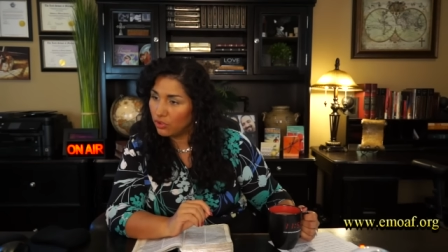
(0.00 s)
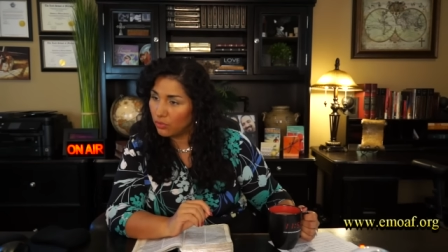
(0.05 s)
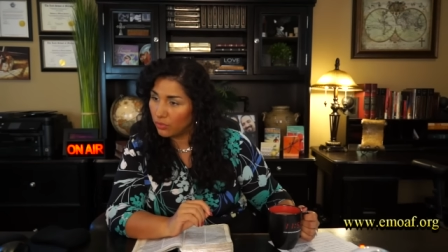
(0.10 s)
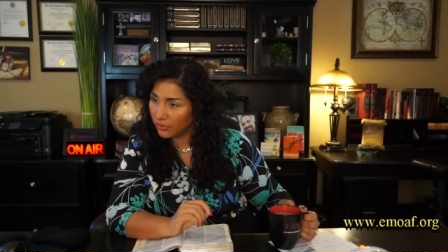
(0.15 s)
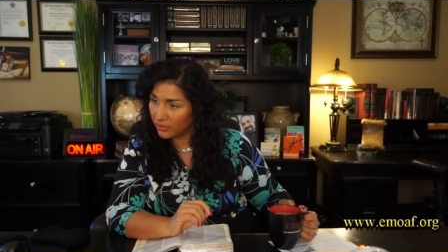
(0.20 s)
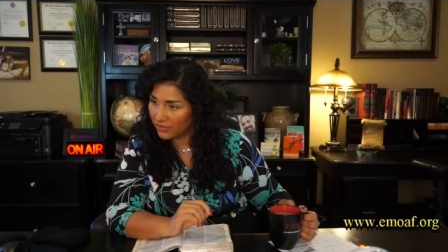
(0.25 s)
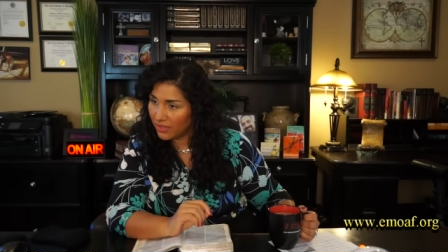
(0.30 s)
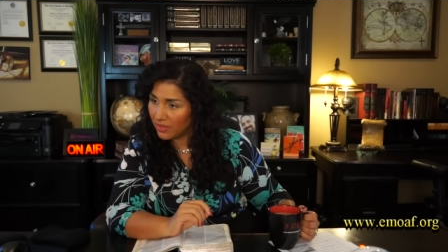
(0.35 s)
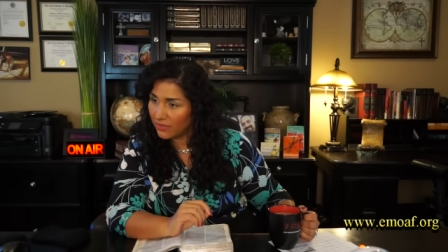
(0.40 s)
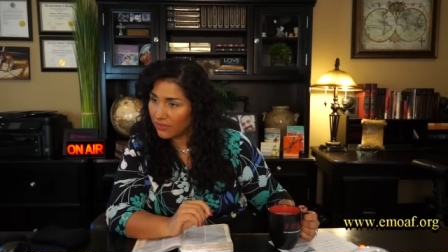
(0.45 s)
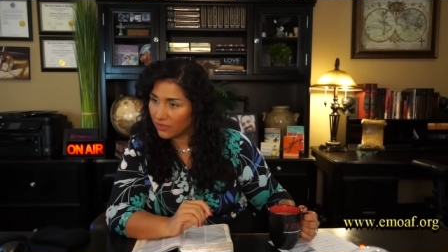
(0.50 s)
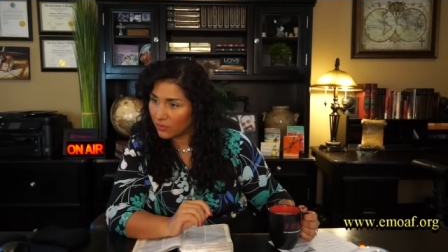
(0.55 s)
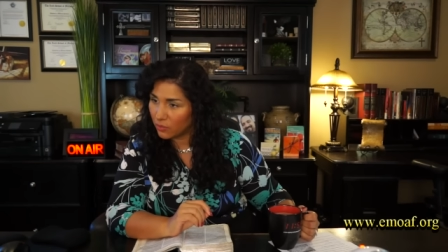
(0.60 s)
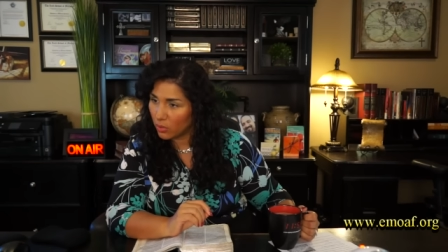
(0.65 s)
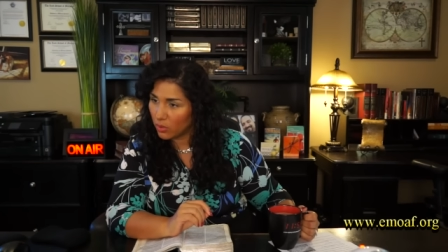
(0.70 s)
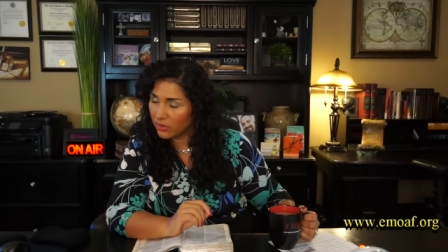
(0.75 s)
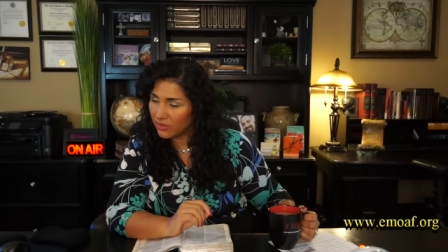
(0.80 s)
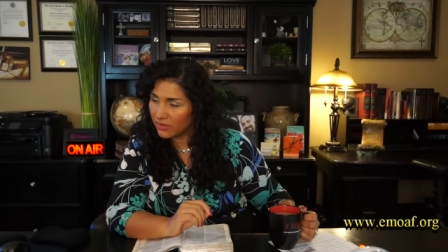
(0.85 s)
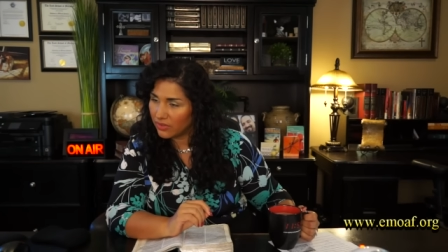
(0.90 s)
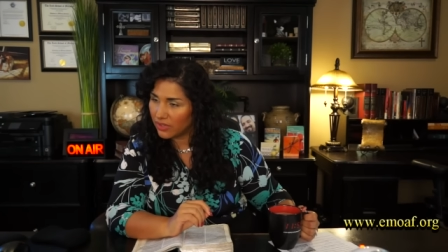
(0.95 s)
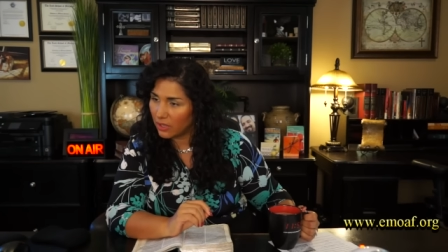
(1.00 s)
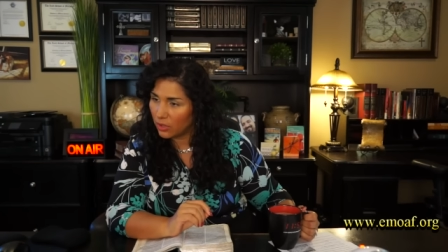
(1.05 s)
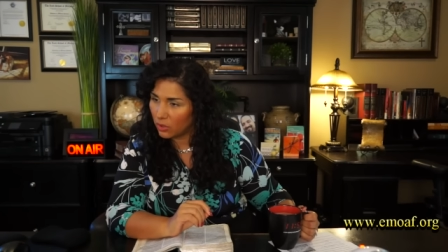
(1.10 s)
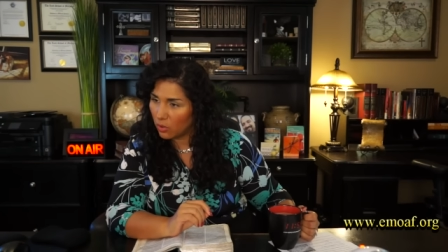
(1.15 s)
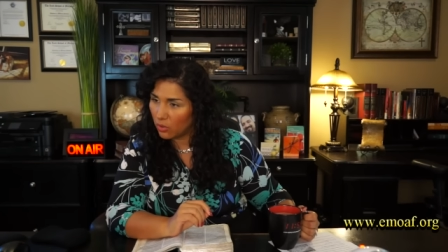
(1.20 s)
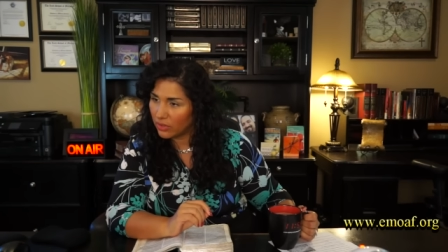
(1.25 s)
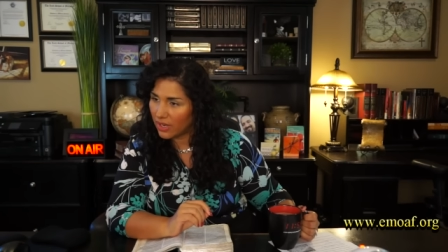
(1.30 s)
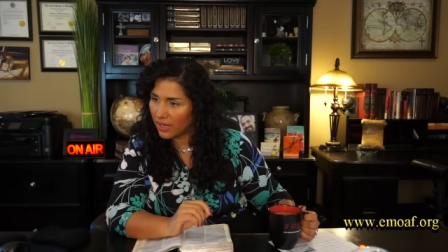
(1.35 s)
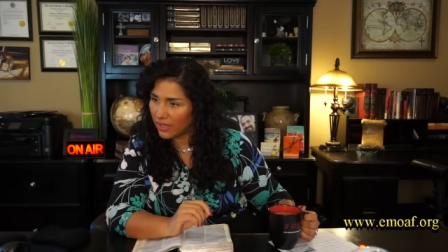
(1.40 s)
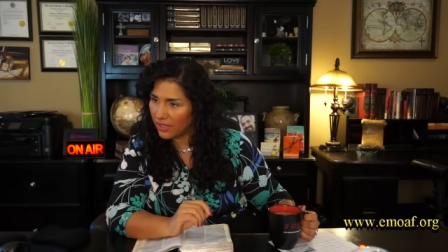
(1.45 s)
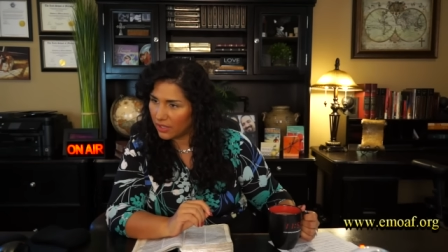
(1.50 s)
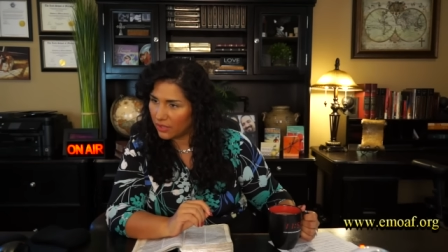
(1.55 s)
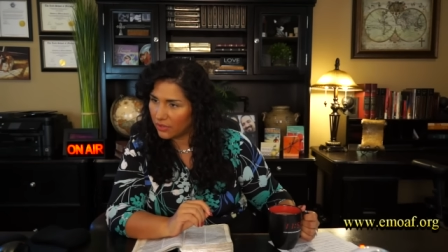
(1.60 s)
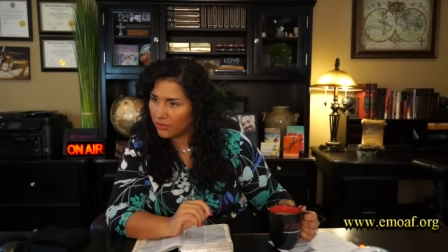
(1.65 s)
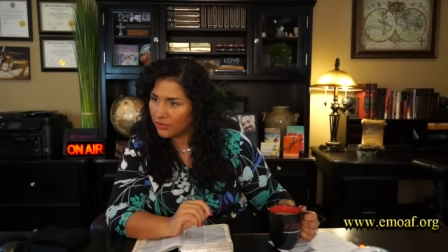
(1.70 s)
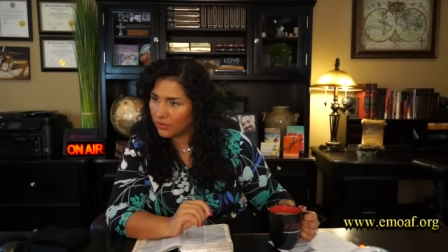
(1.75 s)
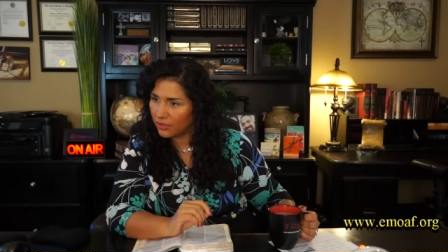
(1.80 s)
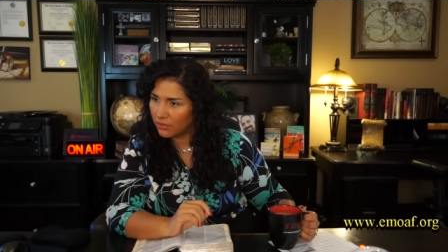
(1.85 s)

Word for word: you receive this word and say, Lord, I hear